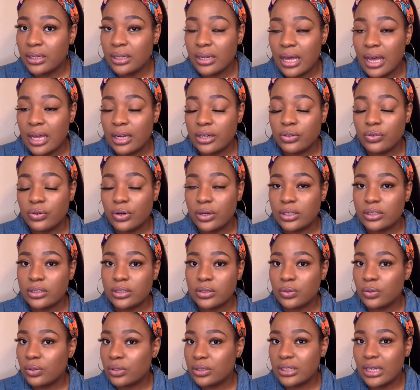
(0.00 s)
that
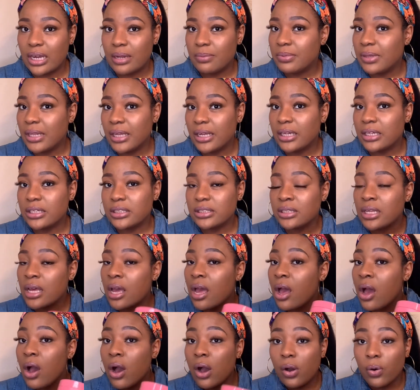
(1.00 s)
drugstore type things
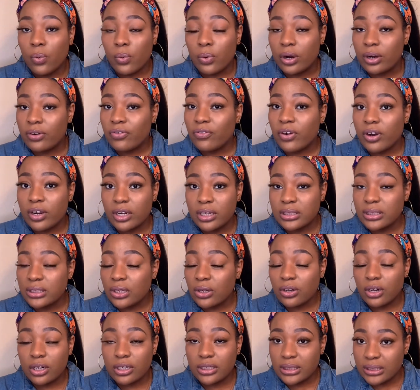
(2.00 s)
work for us
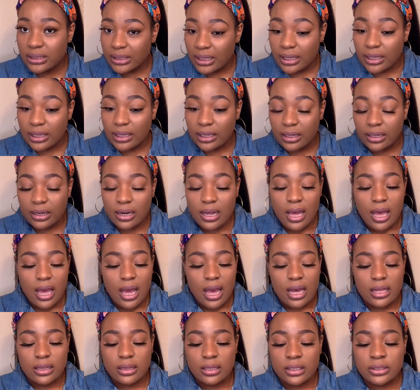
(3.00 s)
on our skin
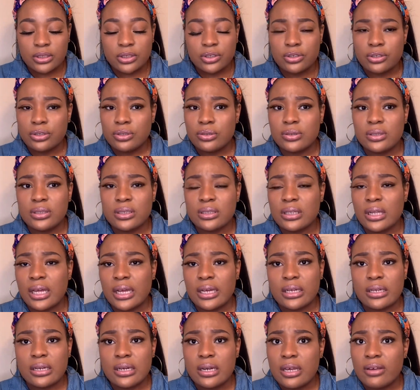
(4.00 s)
unless you're using
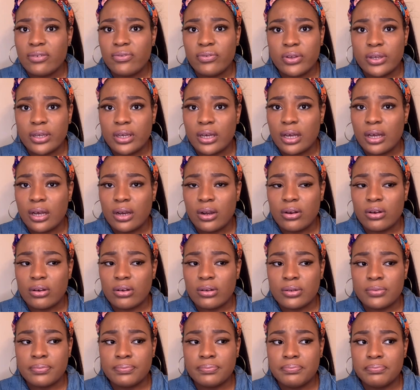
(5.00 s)
like Nivea
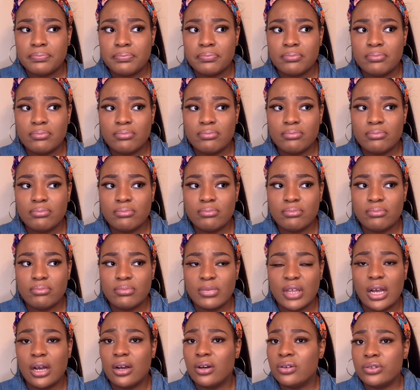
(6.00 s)
or I
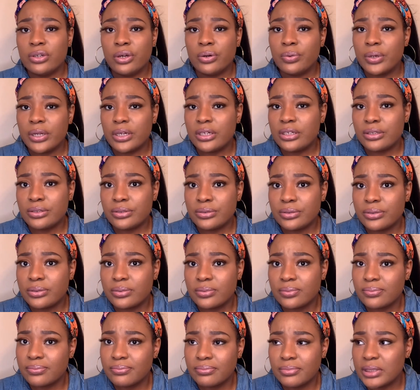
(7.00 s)
don't know what else
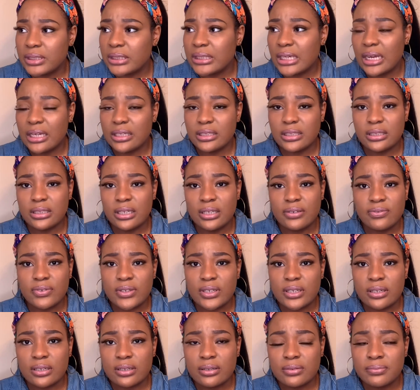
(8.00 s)
besides
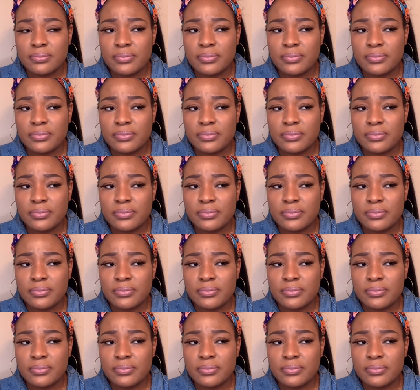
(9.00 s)
Nivea.